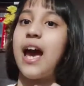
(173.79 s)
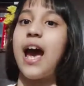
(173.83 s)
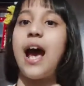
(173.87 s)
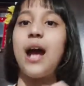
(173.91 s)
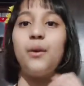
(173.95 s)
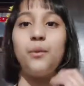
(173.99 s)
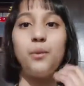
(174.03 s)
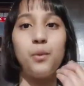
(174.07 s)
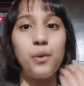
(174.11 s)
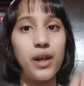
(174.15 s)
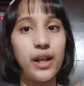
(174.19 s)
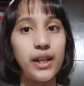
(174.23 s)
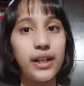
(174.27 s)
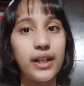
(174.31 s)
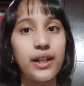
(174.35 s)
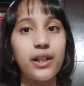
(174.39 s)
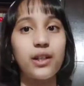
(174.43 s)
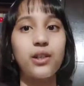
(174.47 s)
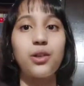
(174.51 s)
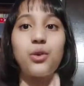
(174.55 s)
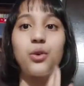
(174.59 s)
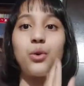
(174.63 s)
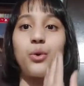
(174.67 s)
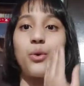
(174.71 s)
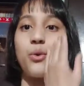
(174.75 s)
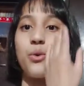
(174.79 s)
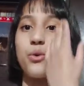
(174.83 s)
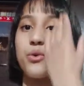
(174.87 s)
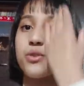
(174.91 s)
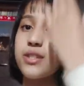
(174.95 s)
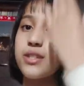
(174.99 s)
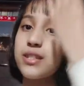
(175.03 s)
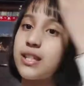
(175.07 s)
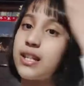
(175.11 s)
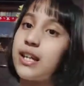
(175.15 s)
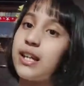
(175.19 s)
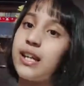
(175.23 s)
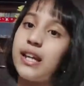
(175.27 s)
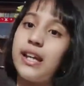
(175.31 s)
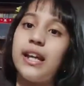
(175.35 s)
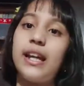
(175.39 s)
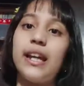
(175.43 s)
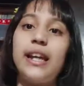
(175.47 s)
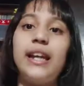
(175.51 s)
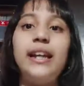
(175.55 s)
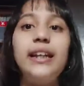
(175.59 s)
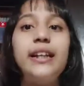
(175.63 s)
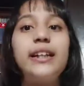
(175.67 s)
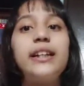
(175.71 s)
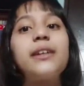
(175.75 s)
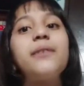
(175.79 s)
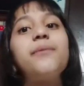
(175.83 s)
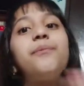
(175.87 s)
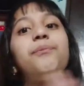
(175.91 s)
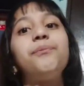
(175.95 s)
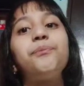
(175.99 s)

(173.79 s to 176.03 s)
And when it grows, a